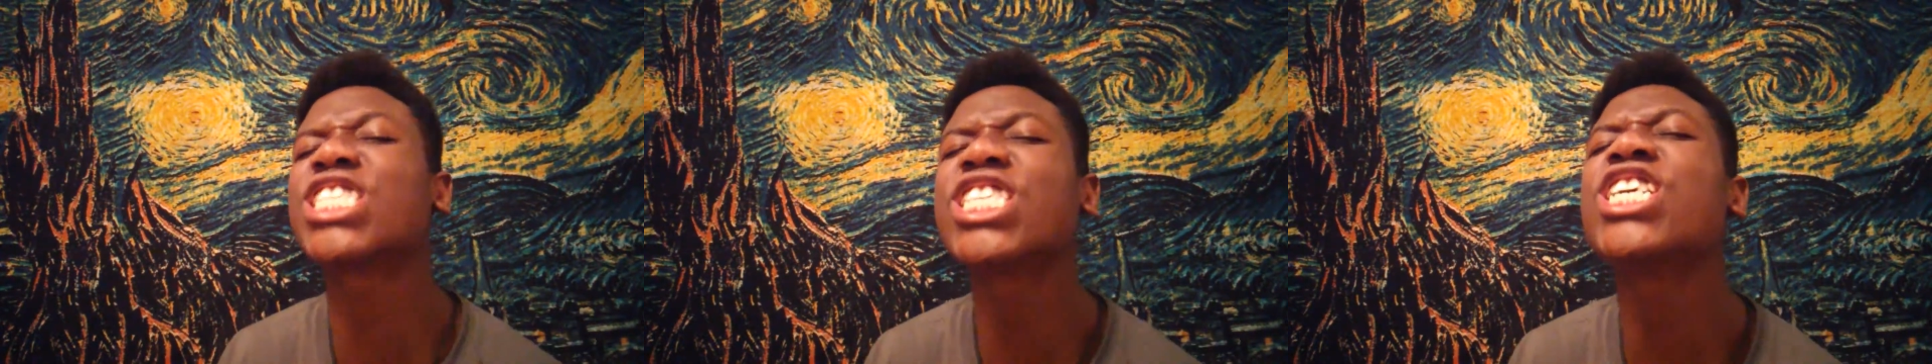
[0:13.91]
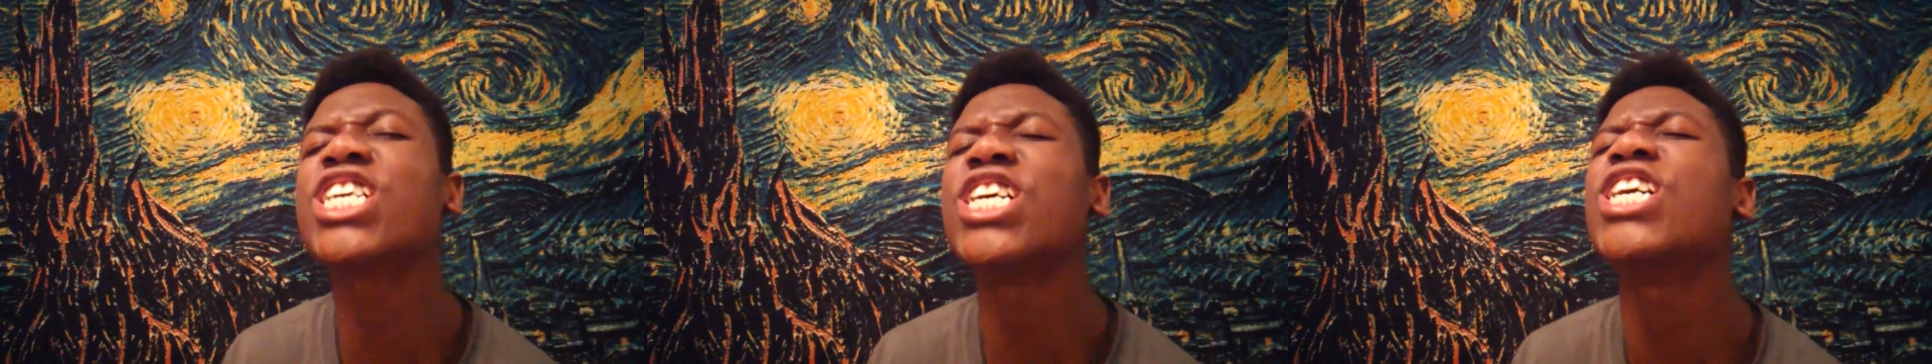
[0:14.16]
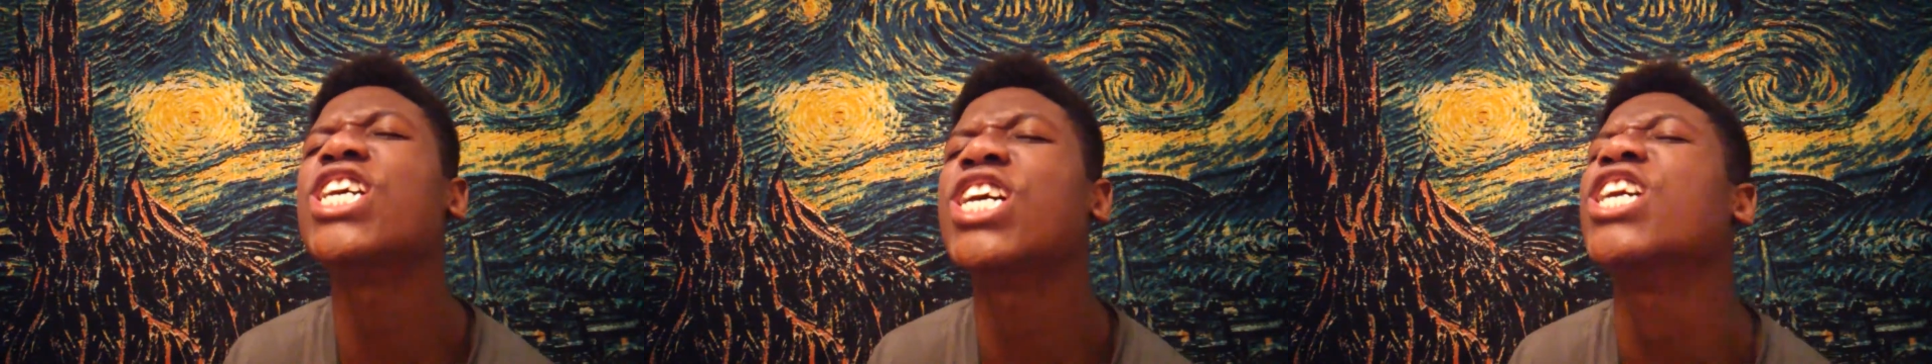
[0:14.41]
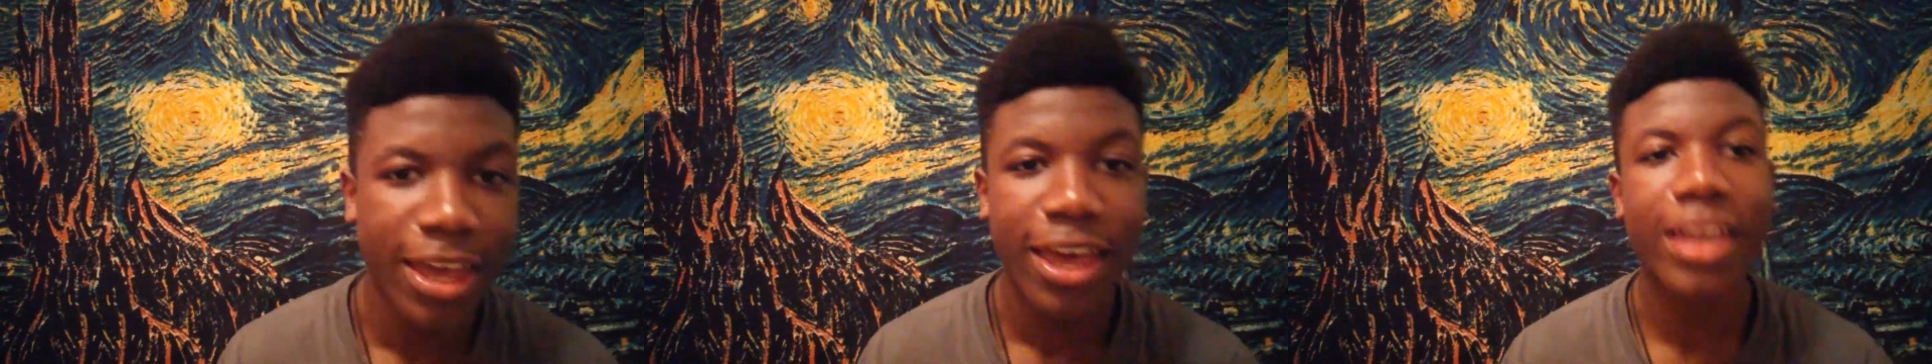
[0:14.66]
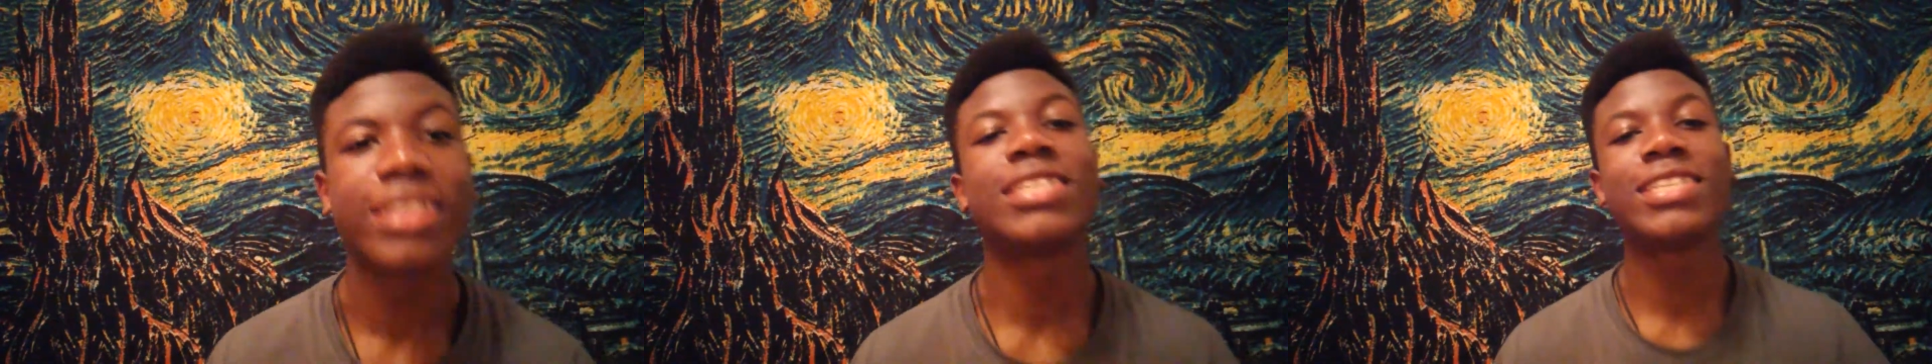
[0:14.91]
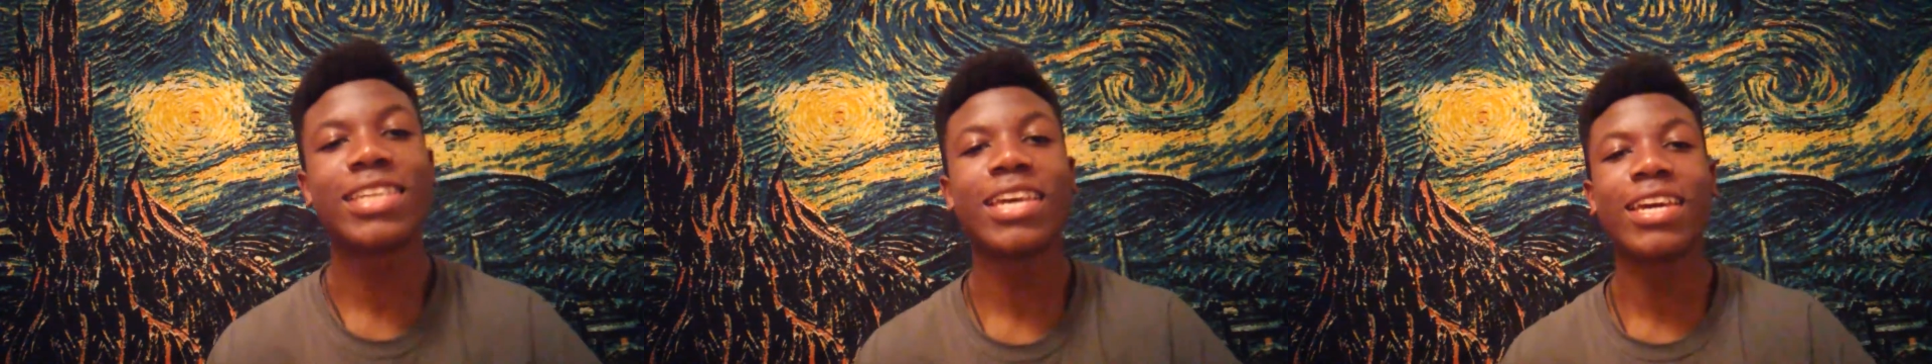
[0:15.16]
And
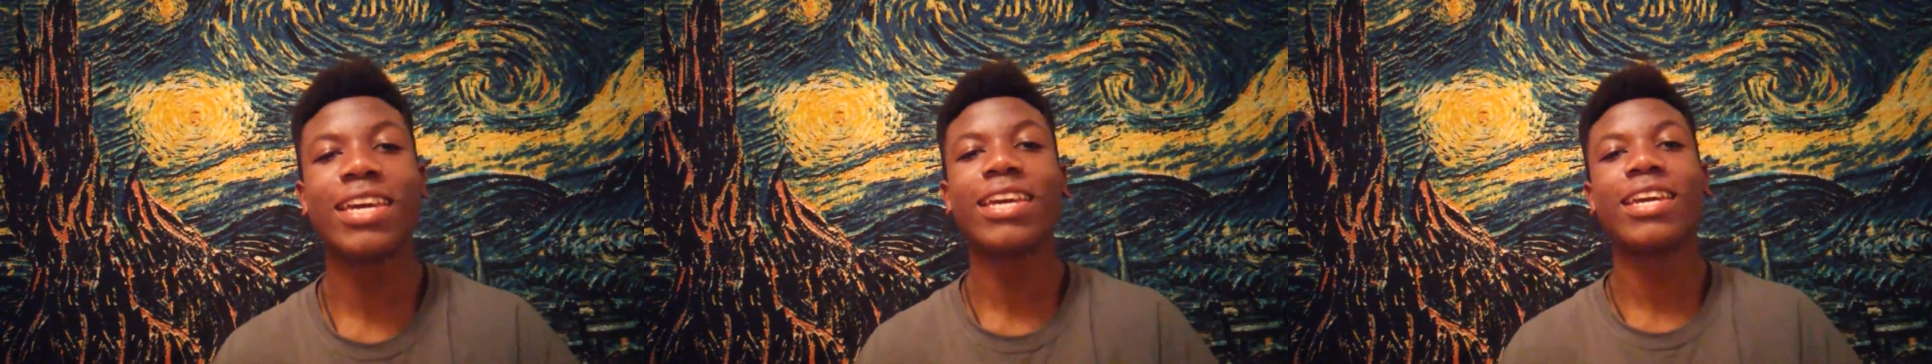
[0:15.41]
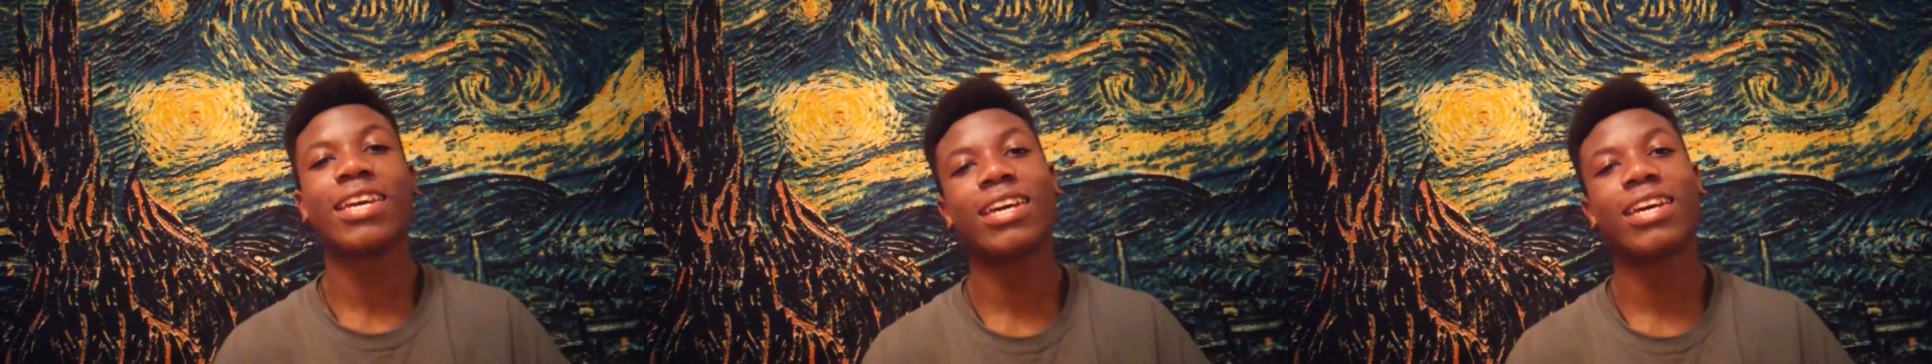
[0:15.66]
today,